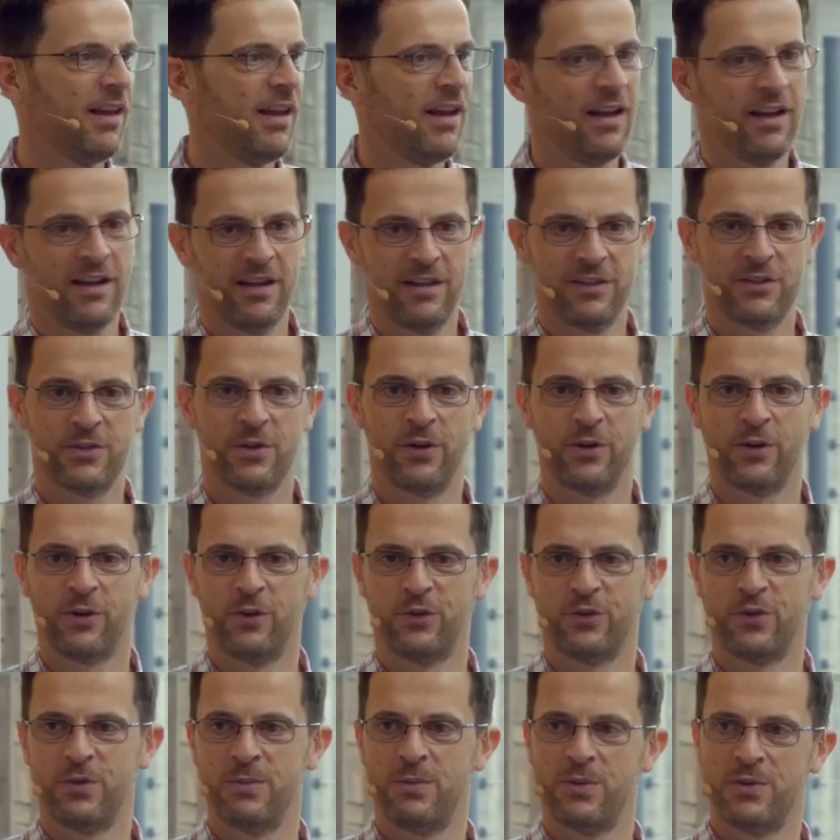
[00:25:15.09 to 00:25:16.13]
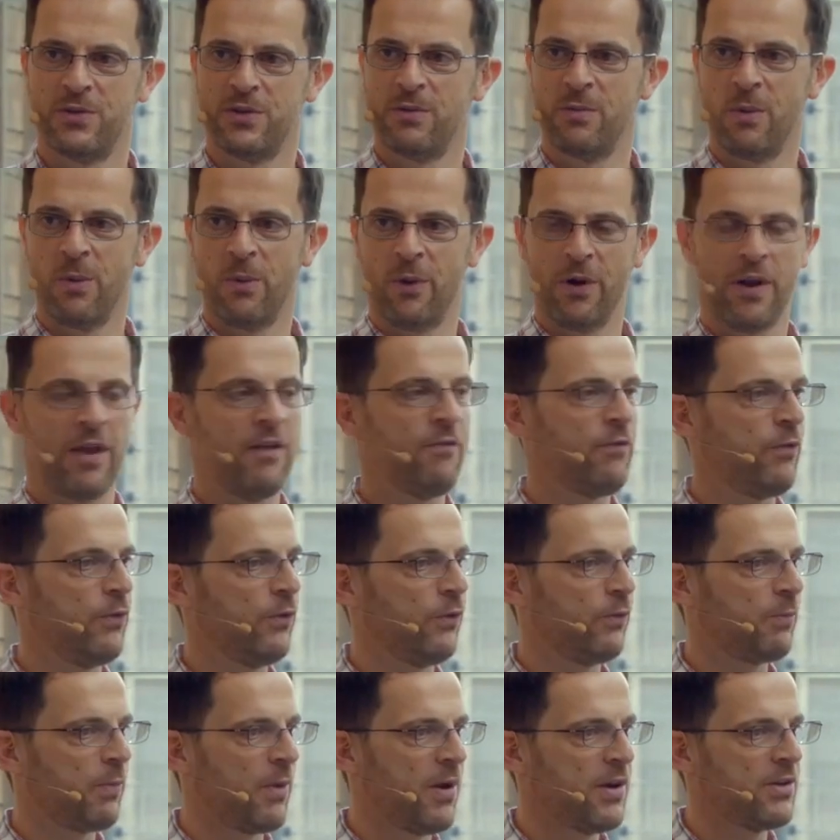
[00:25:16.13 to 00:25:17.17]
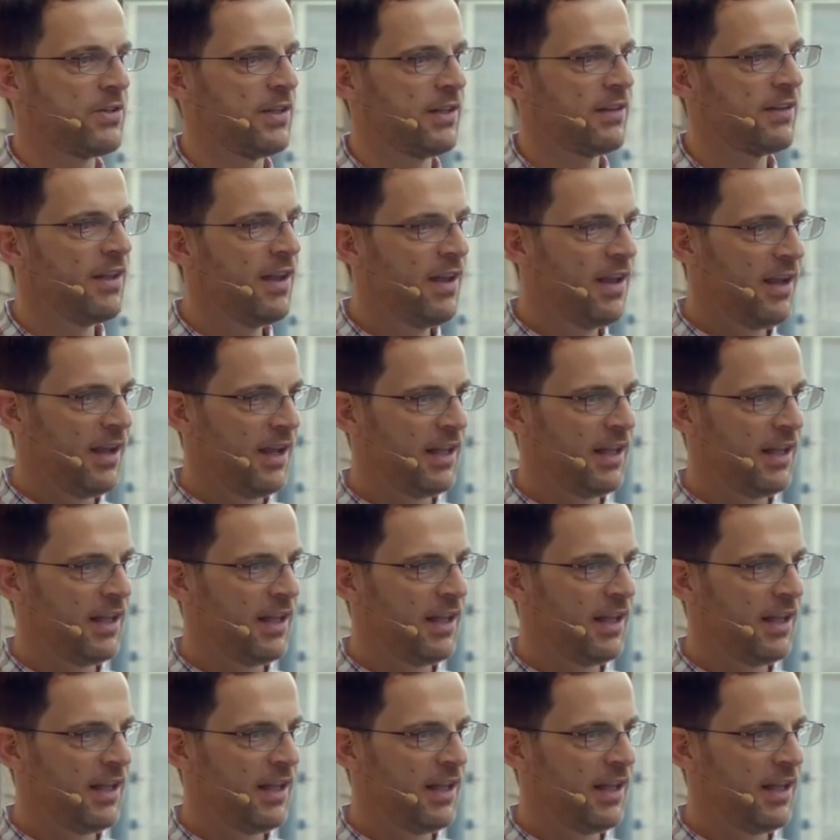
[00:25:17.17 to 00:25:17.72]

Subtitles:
a strong contributor, we want to influence project.